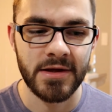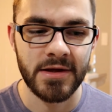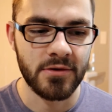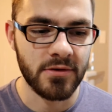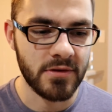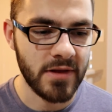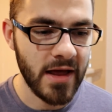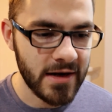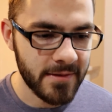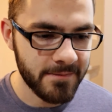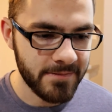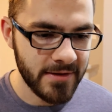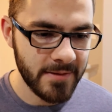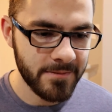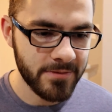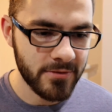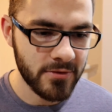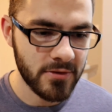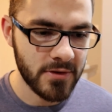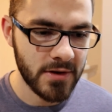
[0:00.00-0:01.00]
You know, a lot of
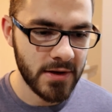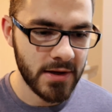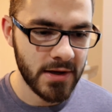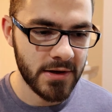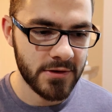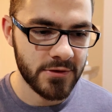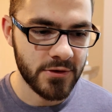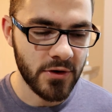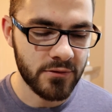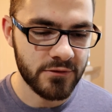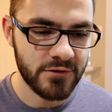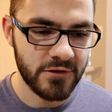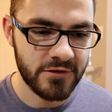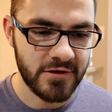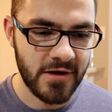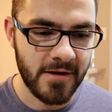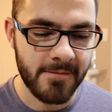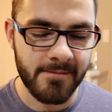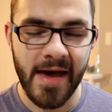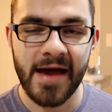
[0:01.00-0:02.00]
people don't
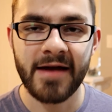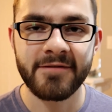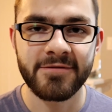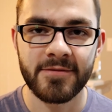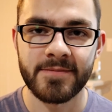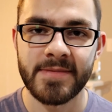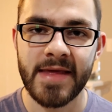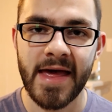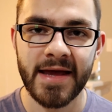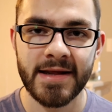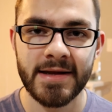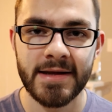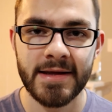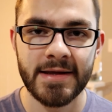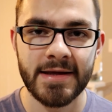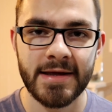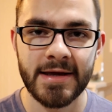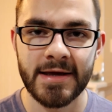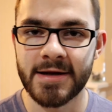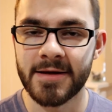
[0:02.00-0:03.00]
just come back from that
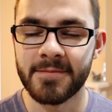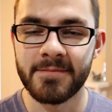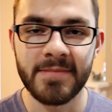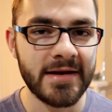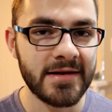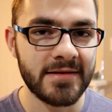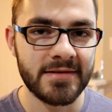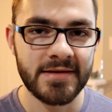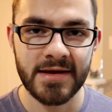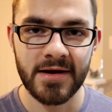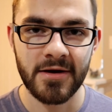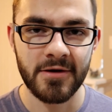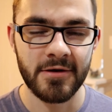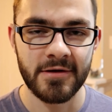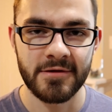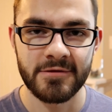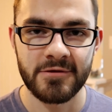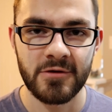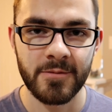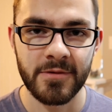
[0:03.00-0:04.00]
and immediately
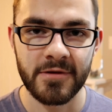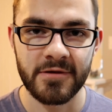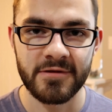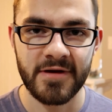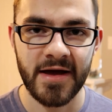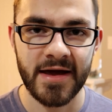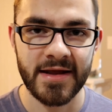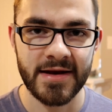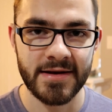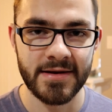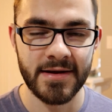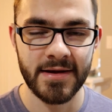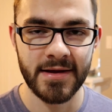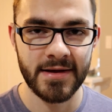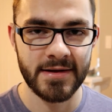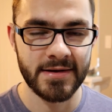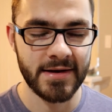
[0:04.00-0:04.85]
are super excited.